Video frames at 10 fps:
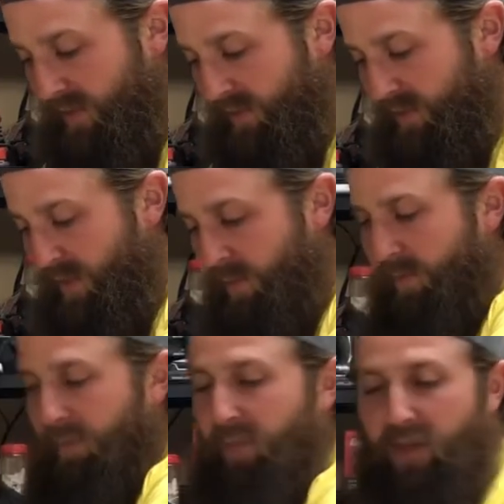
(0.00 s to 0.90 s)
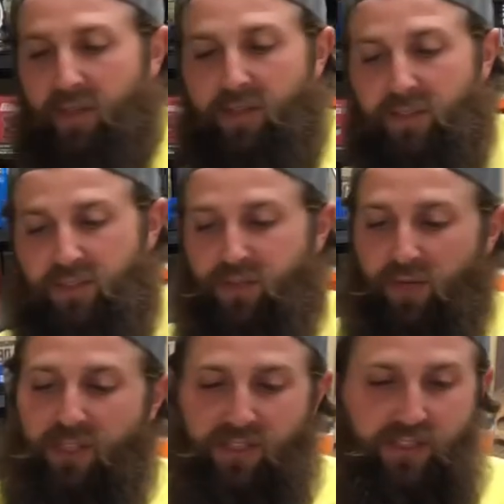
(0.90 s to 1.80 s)
So
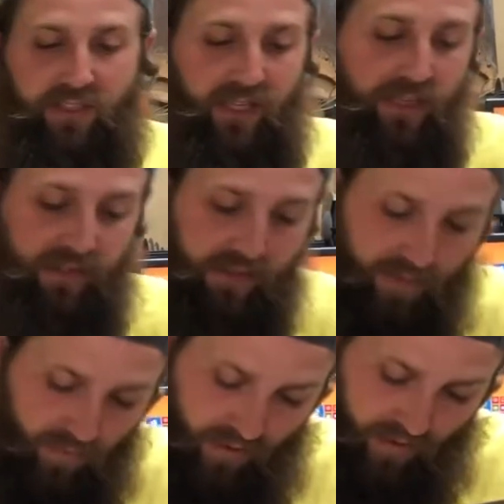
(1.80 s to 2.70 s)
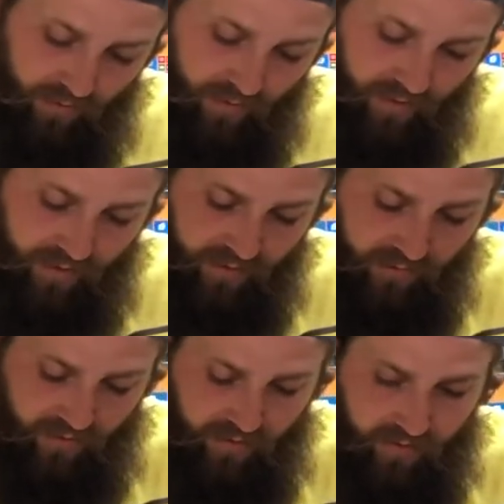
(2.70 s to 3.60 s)
stretch and sit that wire right on
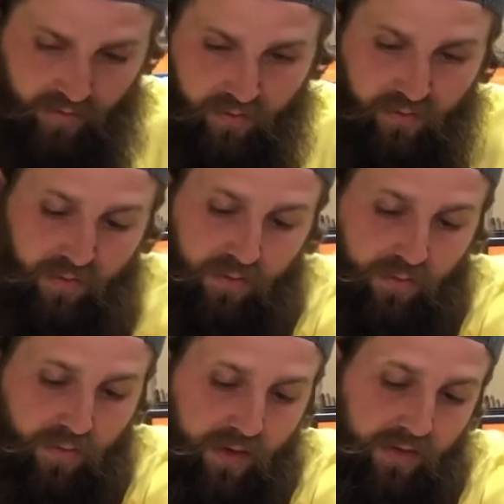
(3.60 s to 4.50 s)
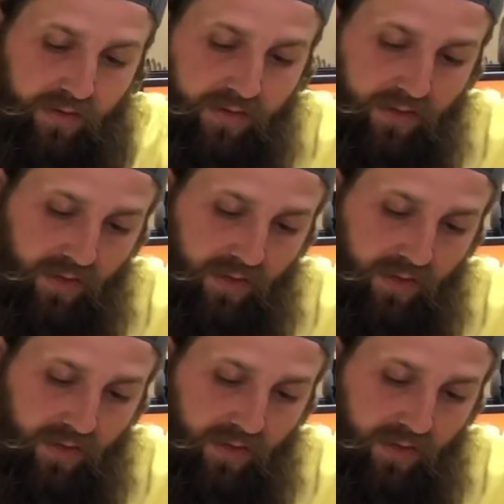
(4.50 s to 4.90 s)
the wax.